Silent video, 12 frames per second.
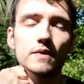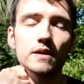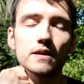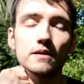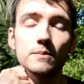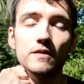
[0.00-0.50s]

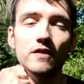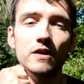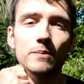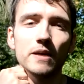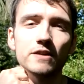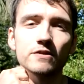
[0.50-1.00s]
Again, be
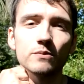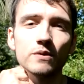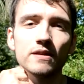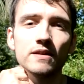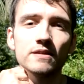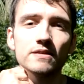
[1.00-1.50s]
very patient
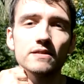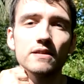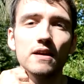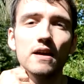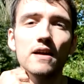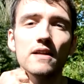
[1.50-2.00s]
with this.
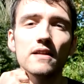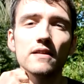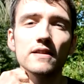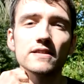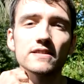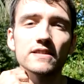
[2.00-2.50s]

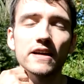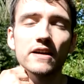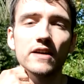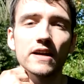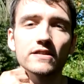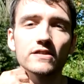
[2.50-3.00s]
This
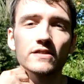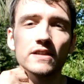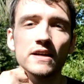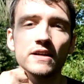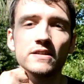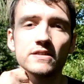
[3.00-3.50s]
entire
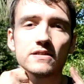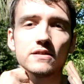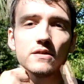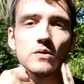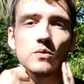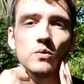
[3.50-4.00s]
exercise
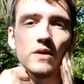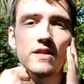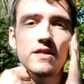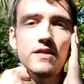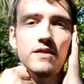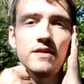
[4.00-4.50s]
with
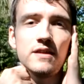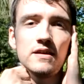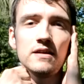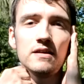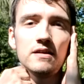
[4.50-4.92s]
the